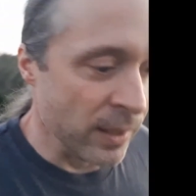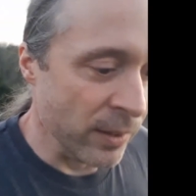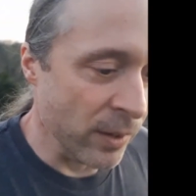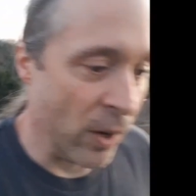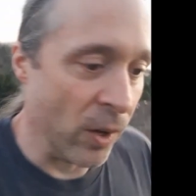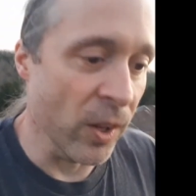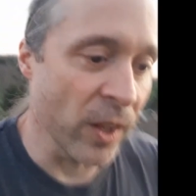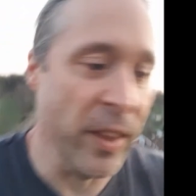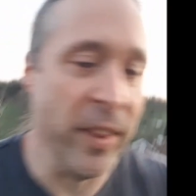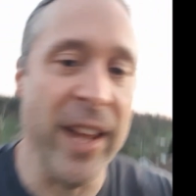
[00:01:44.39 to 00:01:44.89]

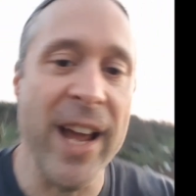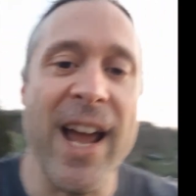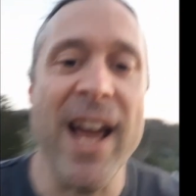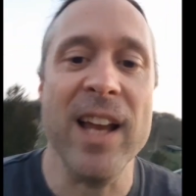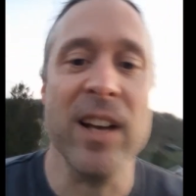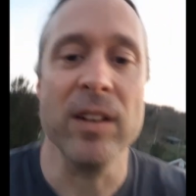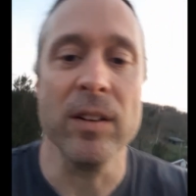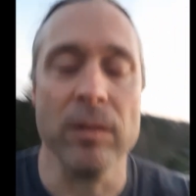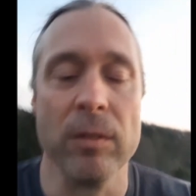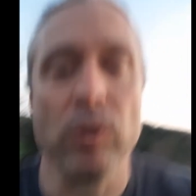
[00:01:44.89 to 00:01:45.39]
all of
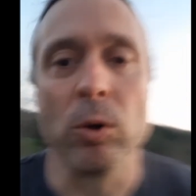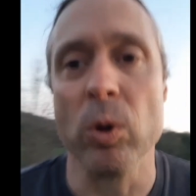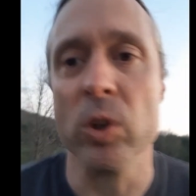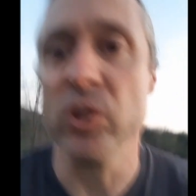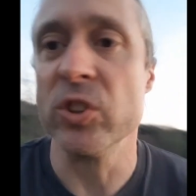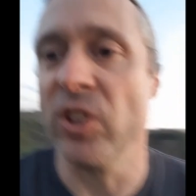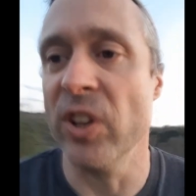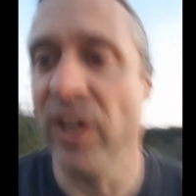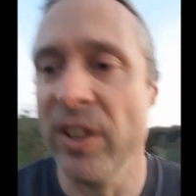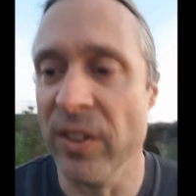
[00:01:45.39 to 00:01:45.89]
that. And of
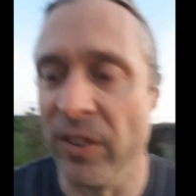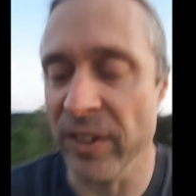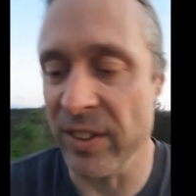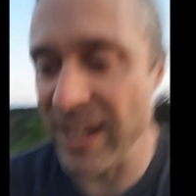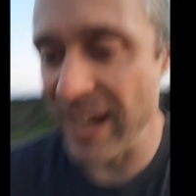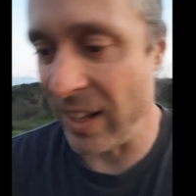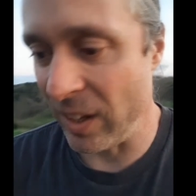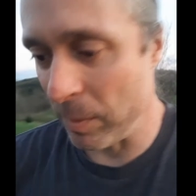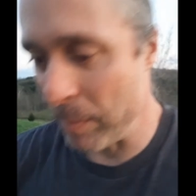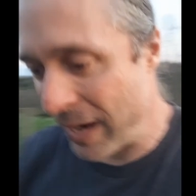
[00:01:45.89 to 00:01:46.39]
course, on a
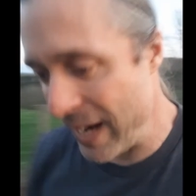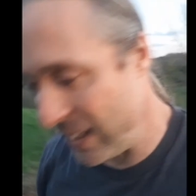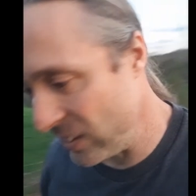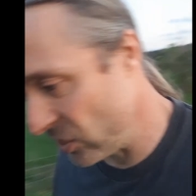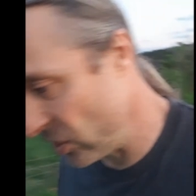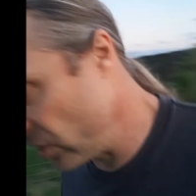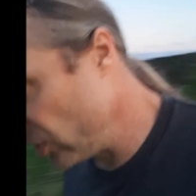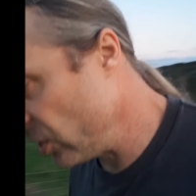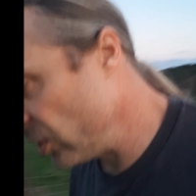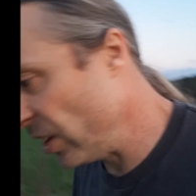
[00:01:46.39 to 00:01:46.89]
daily
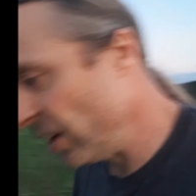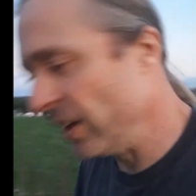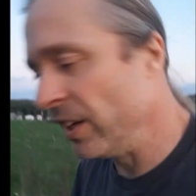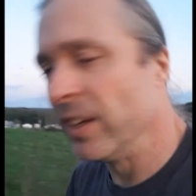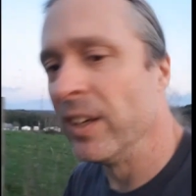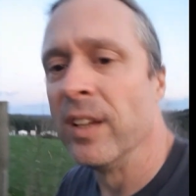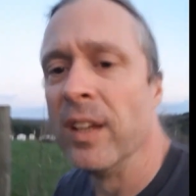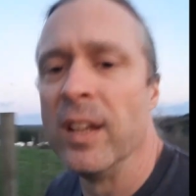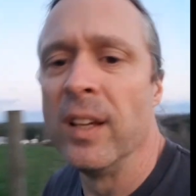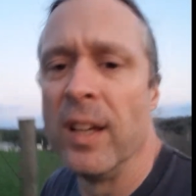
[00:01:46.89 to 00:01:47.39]
basis,
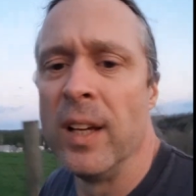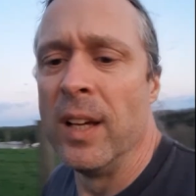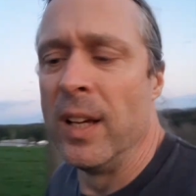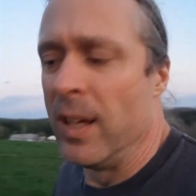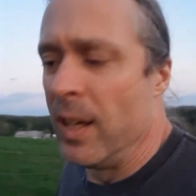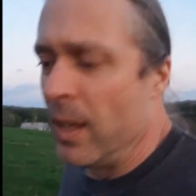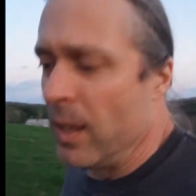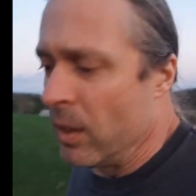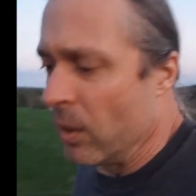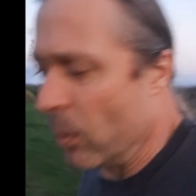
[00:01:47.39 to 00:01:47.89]

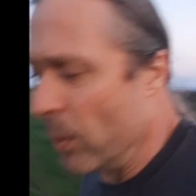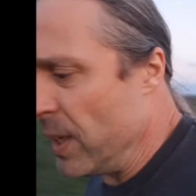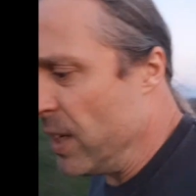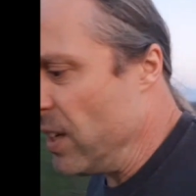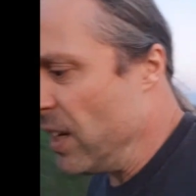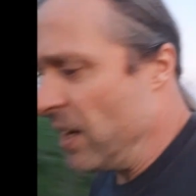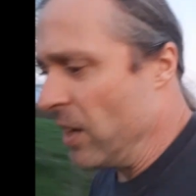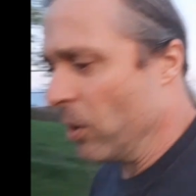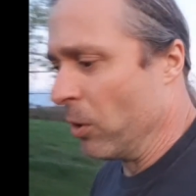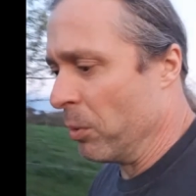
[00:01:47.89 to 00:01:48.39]
we
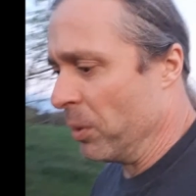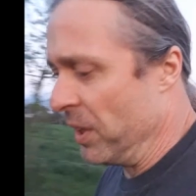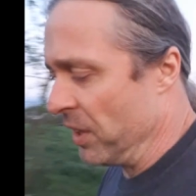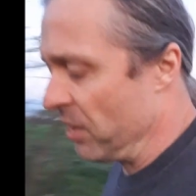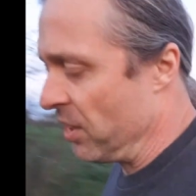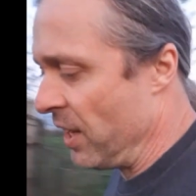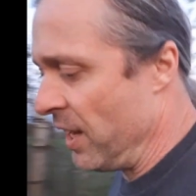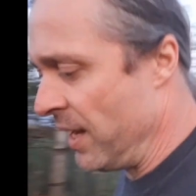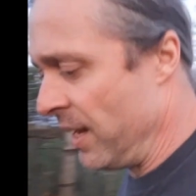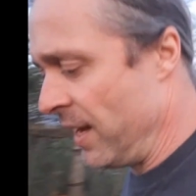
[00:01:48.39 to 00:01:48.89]
deal with